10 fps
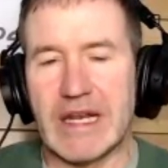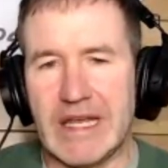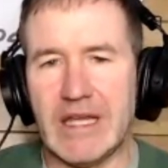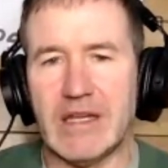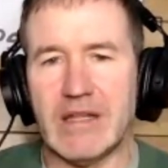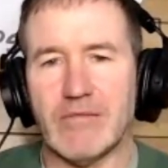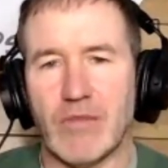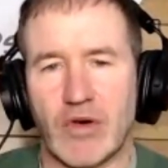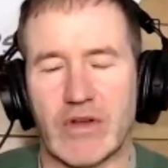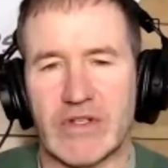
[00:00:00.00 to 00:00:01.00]
they
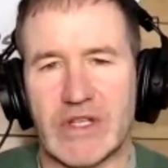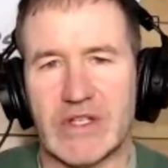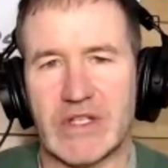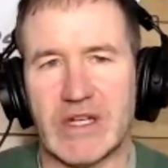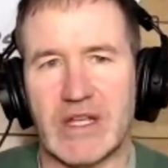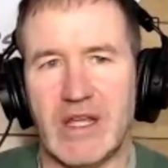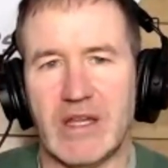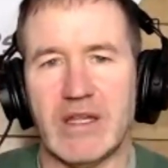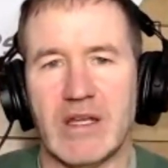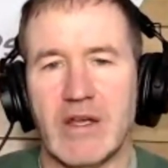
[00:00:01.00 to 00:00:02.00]
need more
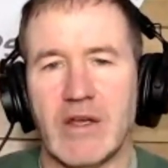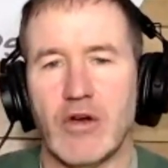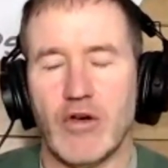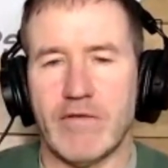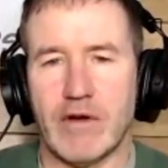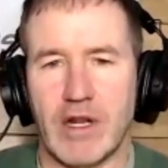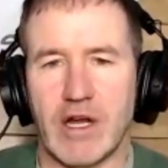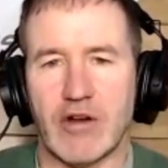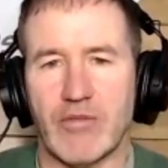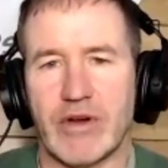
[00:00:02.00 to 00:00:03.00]
consistent heat
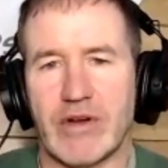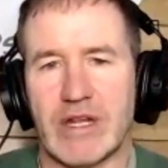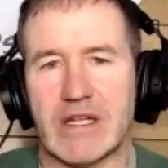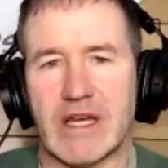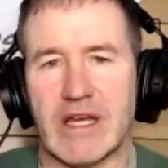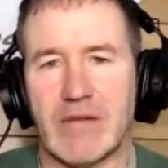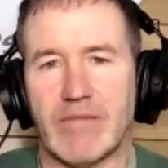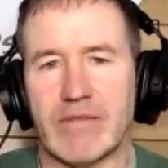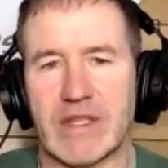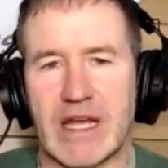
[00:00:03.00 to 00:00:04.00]
over a longer period of
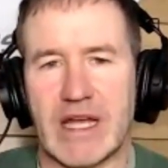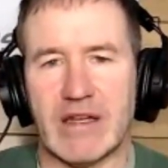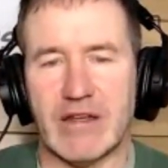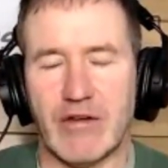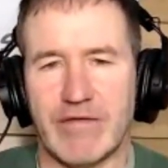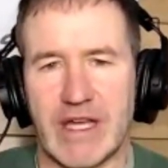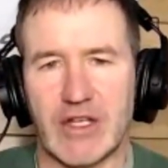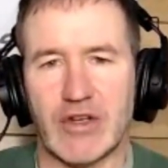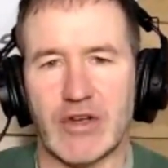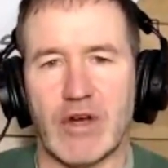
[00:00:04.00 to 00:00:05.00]
time than your
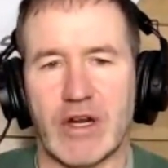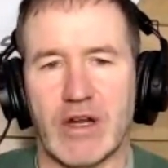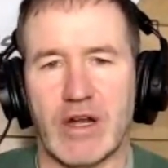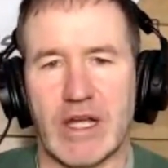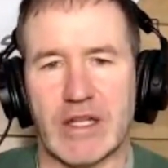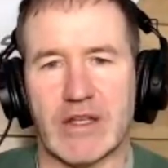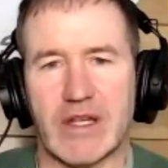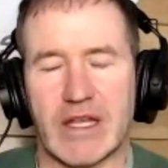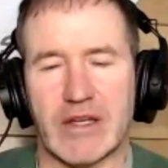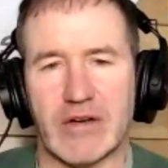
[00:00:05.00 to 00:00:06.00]
veg
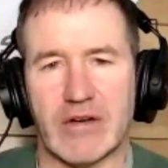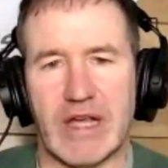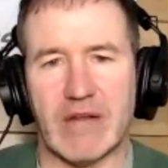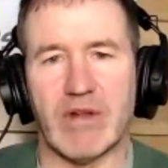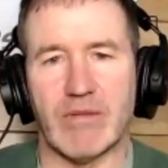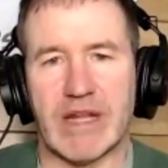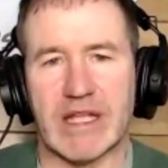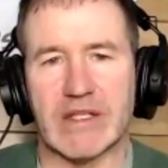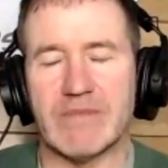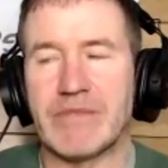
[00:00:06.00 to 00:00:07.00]
and your edible
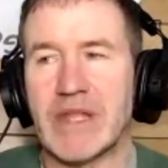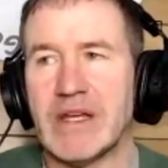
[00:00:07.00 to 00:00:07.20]
plants.